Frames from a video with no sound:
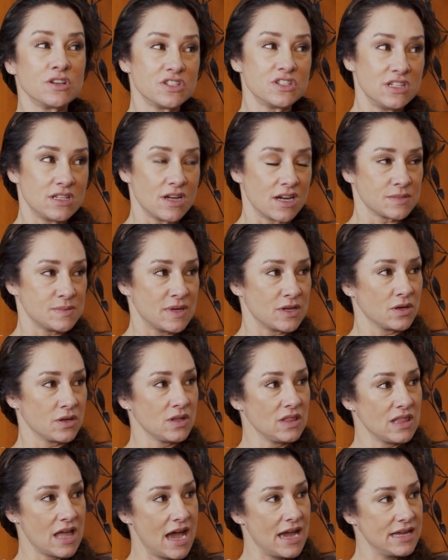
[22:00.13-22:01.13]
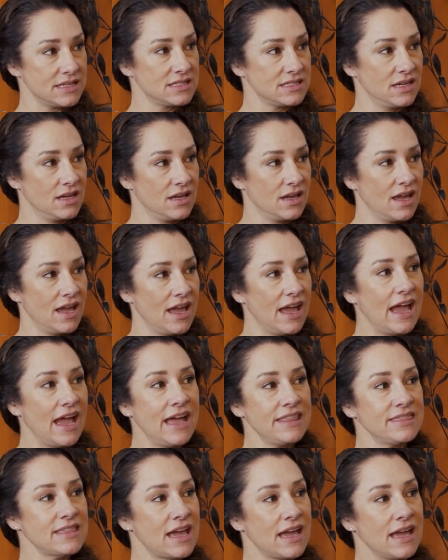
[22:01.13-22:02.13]
and she talks about her a lot.
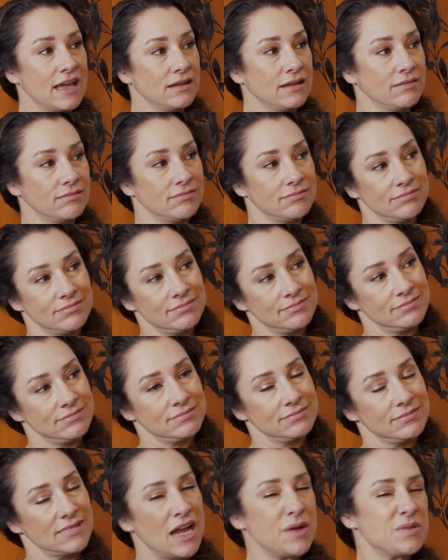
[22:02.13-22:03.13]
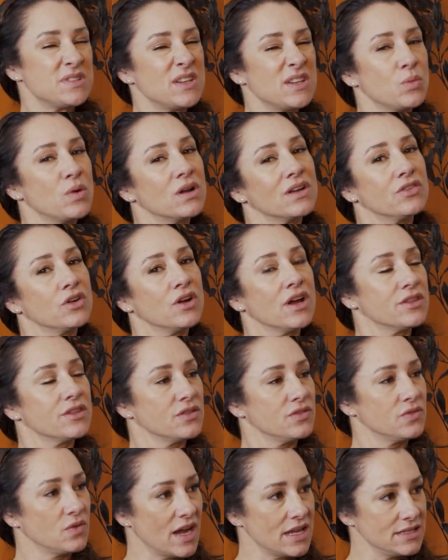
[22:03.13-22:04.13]
And then I would say one of her
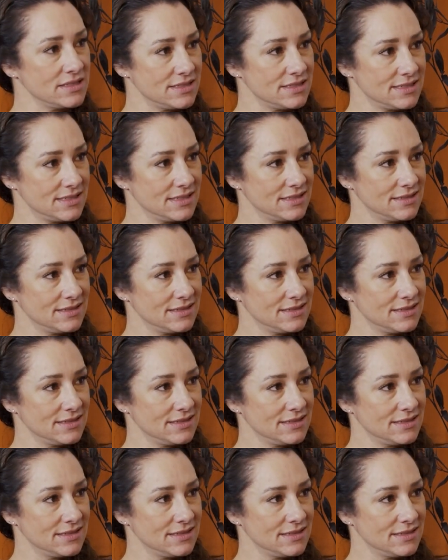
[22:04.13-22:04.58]
other friends.